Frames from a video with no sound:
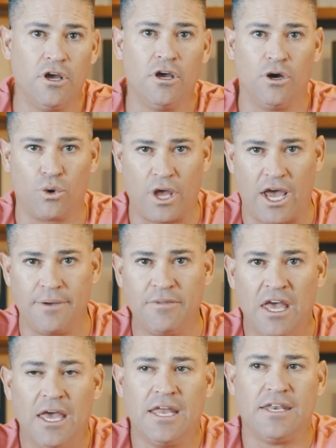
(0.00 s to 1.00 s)
okay?
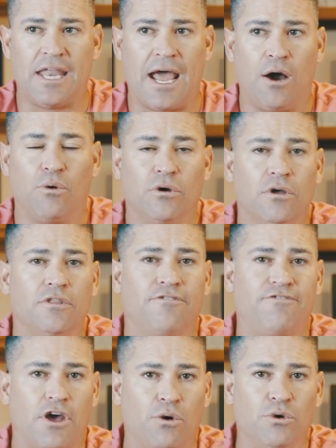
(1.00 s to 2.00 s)
Now, the
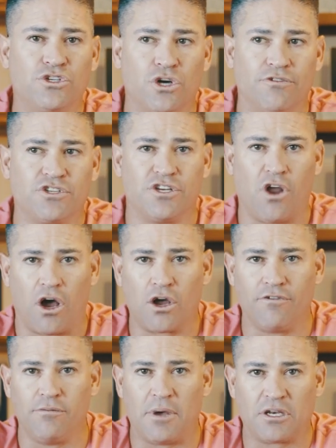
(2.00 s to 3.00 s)
Federal Reserve is a
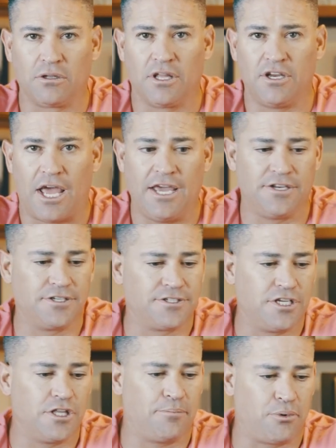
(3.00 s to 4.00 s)
non-governmental
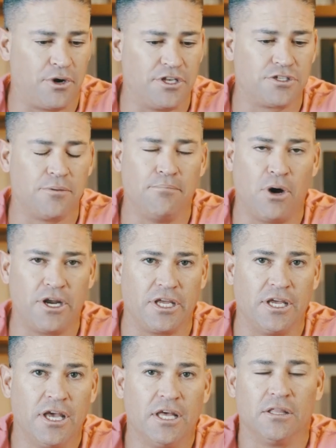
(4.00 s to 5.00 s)
agency that prints
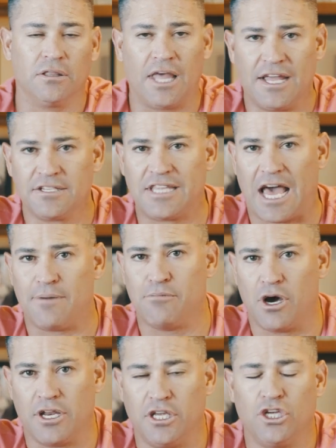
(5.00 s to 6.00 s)
money, lends that
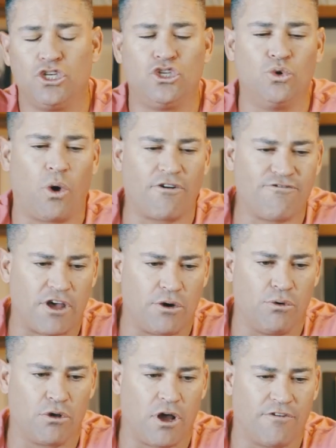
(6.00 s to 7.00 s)
money to our
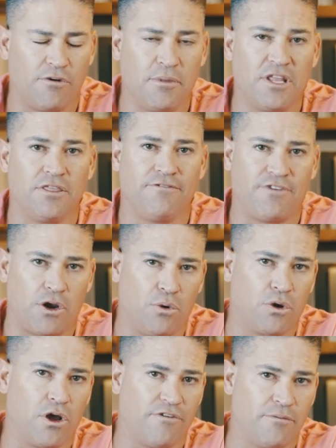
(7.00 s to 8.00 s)
federal government. The
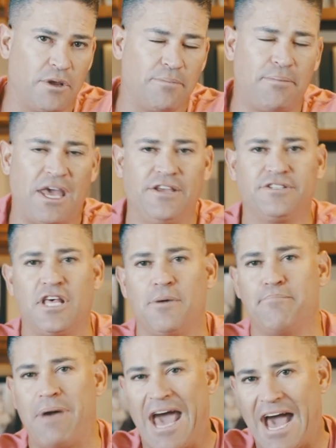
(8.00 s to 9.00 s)
federal government pays
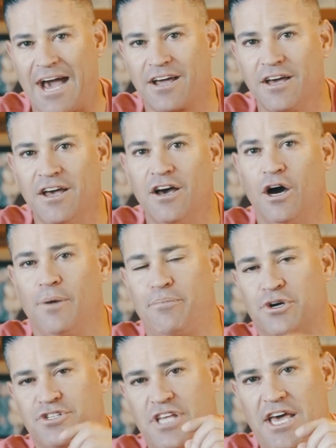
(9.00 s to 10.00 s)
them back a
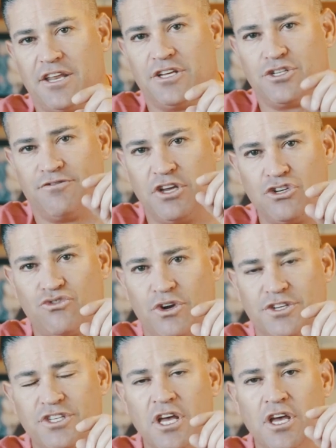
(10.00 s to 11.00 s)
percentage of
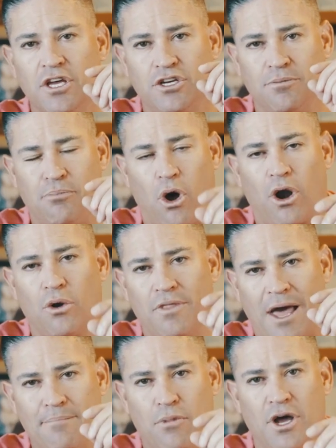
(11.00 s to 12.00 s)
interest to borrow
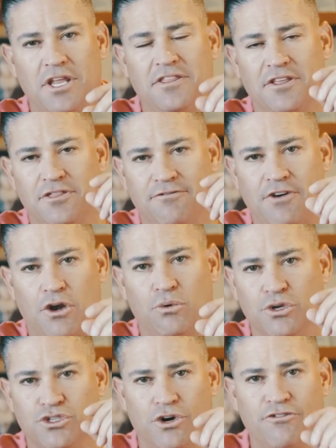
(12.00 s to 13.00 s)
that money that the Federal
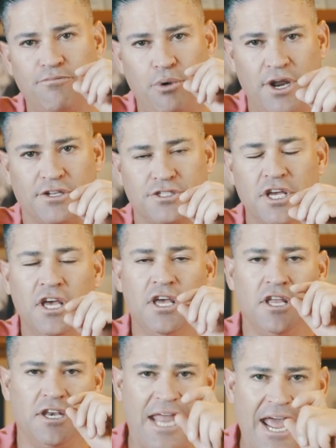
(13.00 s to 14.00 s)
Reserve prints.
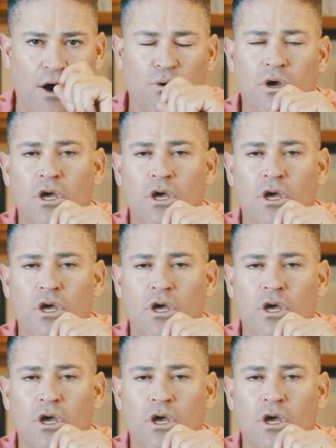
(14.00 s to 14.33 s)
Now,